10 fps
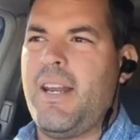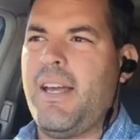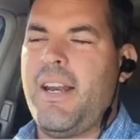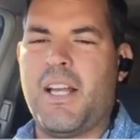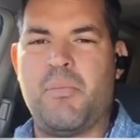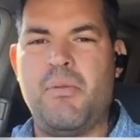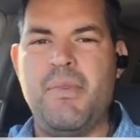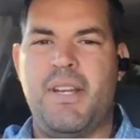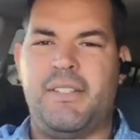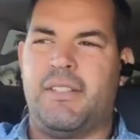I got a couple
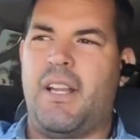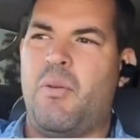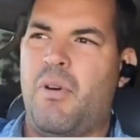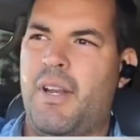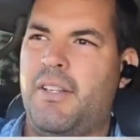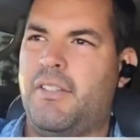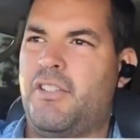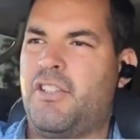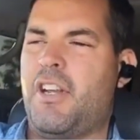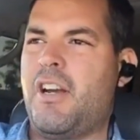minutes, and I wanted to
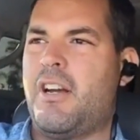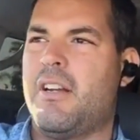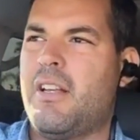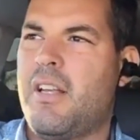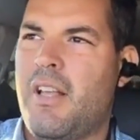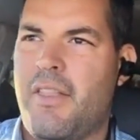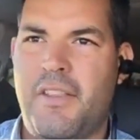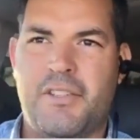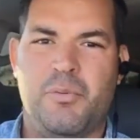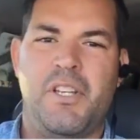share
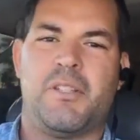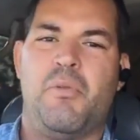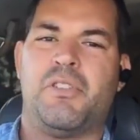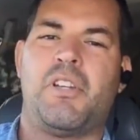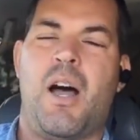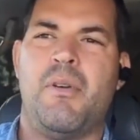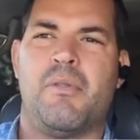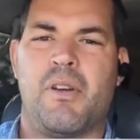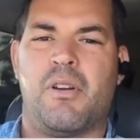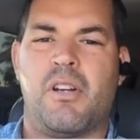this week's most common
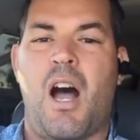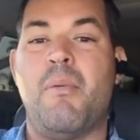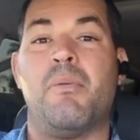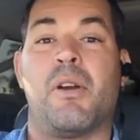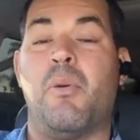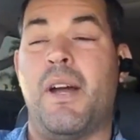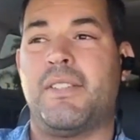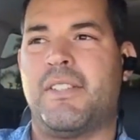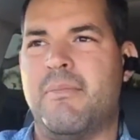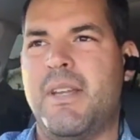
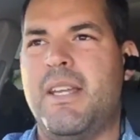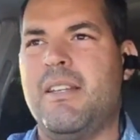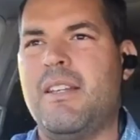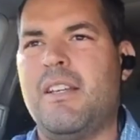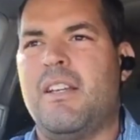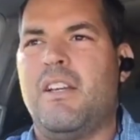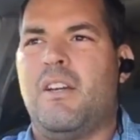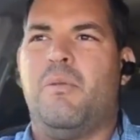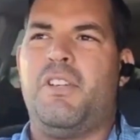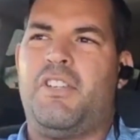request to me,
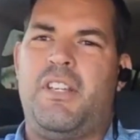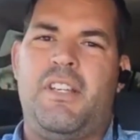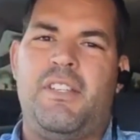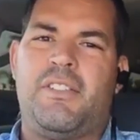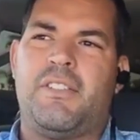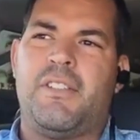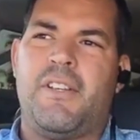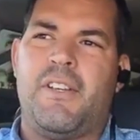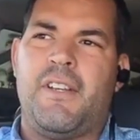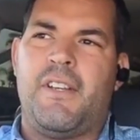which is
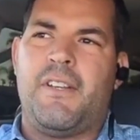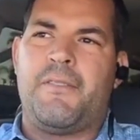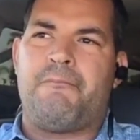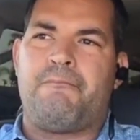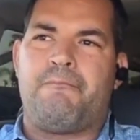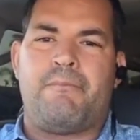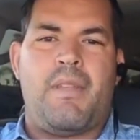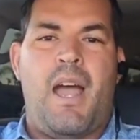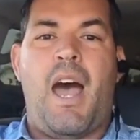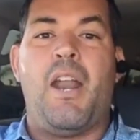
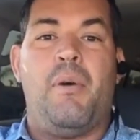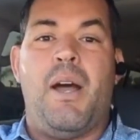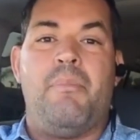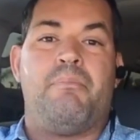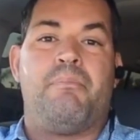how do I